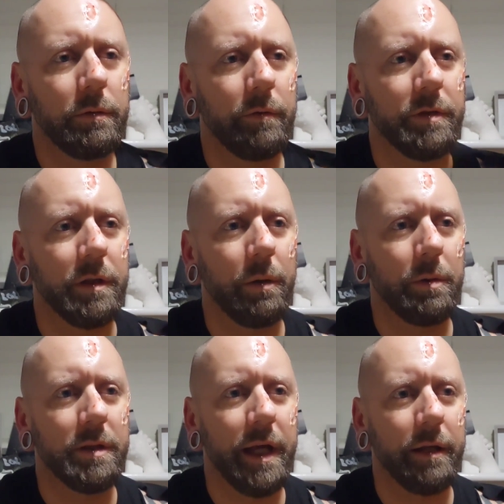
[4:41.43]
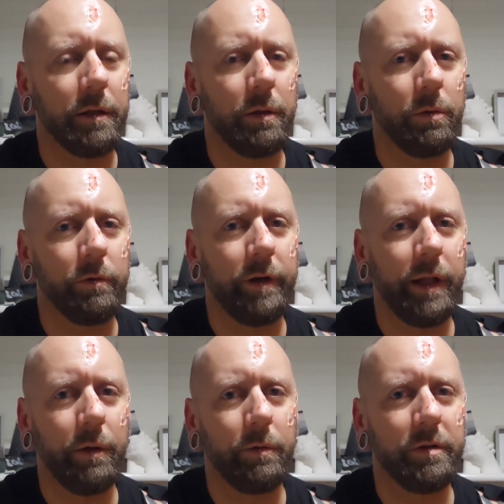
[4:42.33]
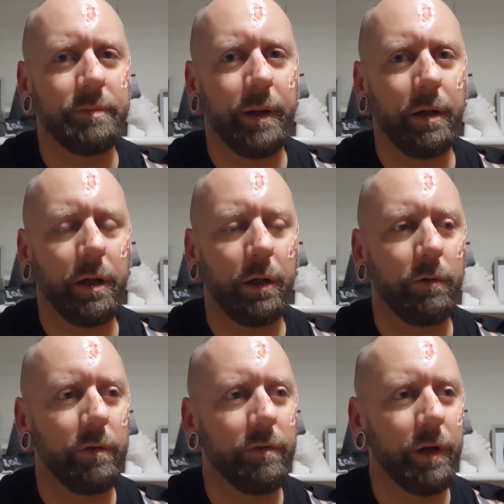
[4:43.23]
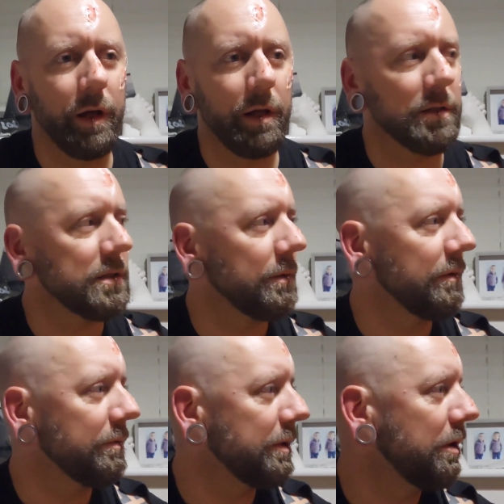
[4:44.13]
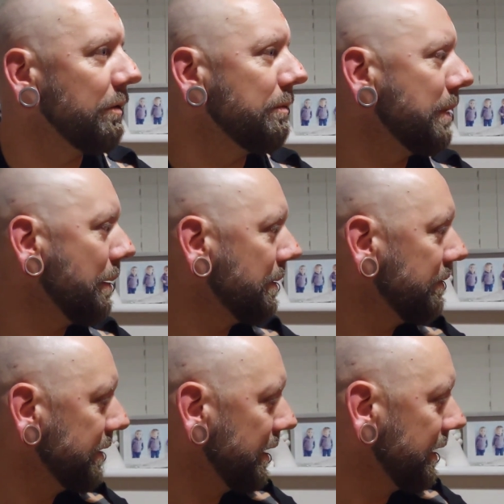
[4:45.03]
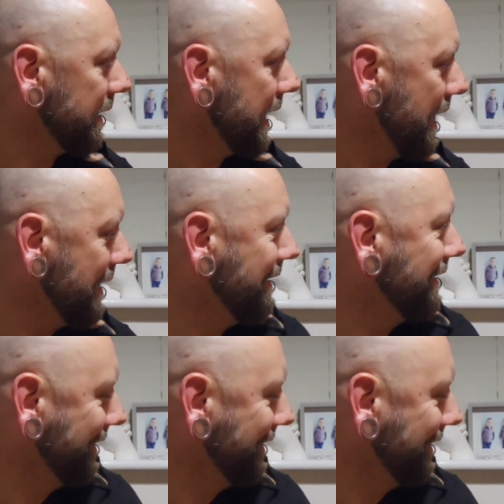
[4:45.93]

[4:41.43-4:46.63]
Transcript: Obviously no one's had a cold or any illness but COVID for the last hour. You muppet, you've done it again.